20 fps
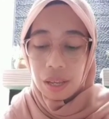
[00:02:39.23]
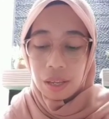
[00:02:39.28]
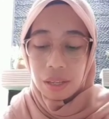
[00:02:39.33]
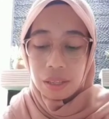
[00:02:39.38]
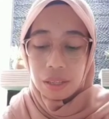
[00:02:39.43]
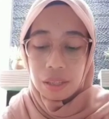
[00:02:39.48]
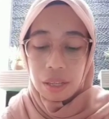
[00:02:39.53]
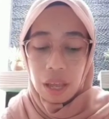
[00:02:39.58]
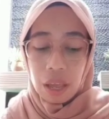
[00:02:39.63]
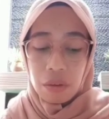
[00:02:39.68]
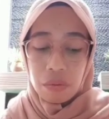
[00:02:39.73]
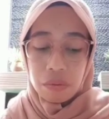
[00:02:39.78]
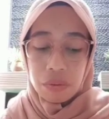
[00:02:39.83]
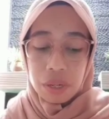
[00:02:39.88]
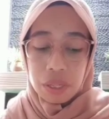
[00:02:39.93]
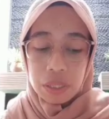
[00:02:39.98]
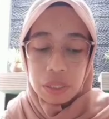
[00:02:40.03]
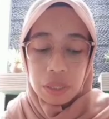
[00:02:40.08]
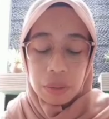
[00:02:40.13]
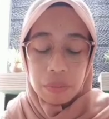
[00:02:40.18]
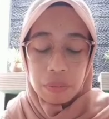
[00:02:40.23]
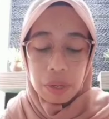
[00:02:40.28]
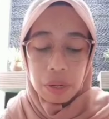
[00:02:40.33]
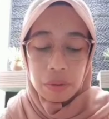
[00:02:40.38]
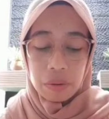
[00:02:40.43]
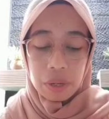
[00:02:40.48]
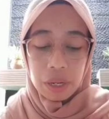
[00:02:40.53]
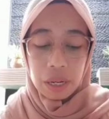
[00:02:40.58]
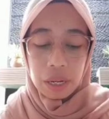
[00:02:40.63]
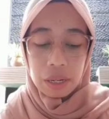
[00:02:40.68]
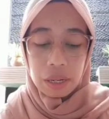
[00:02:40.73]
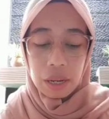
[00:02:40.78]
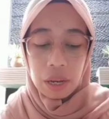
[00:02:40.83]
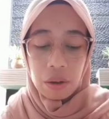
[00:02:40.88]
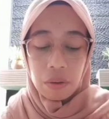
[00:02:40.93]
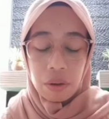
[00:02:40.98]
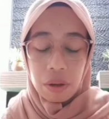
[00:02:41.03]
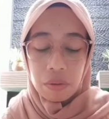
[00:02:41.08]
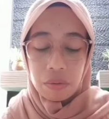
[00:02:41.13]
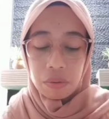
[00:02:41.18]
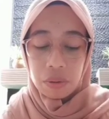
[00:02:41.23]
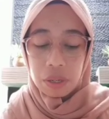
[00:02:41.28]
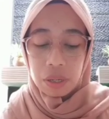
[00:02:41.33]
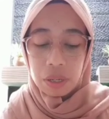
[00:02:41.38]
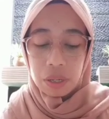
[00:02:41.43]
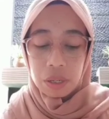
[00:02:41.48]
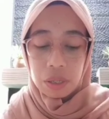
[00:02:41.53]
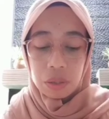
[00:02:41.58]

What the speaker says: The average American, however,